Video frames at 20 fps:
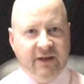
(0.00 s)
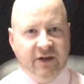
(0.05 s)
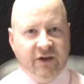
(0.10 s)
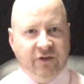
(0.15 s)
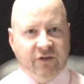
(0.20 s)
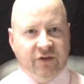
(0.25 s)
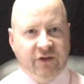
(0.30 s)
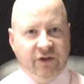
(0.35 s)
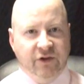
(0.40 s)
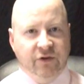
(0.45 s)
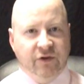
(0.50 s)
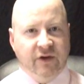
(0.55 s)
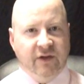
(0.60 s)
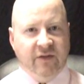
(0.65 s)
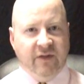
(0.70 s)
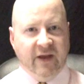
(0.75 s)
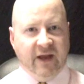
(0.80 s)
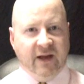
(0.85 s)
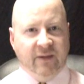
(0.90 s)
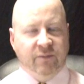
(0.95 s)
so that you
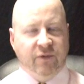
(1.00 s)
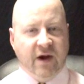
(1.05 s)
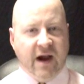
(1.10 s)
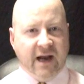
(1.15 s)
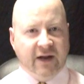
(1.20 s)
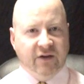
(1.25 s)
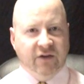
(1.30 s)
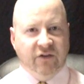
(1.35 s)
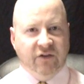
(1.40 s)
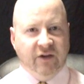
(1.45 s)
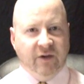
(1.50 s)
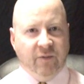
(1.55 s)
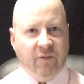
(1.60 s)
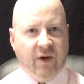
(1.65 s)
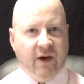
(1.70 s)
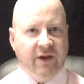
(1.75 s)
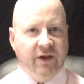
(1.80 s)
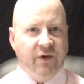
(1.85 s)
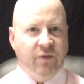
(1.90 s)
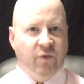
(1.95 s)
can then practice them
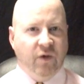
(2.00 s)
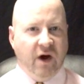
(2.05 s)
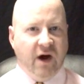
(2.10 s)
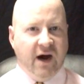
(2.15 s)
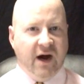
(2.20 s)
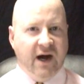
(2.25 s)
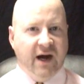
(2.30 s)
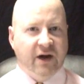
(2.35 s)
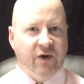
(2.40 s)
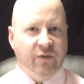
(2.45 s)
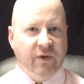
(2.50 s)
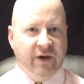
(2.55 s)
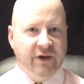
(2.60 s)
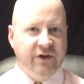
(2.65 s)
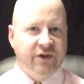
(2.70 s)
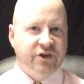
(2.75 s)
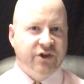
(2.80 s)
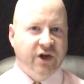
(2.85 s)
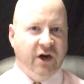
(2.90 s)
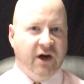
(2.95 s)
while you walk, while
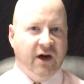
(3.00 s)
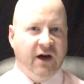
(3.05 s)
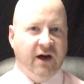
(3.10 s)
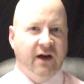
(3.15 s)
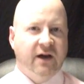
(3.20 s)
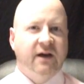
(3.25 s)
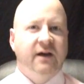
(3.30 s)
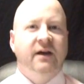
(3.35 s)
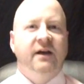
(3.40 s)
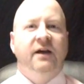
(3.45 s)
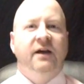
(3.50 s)
you jog,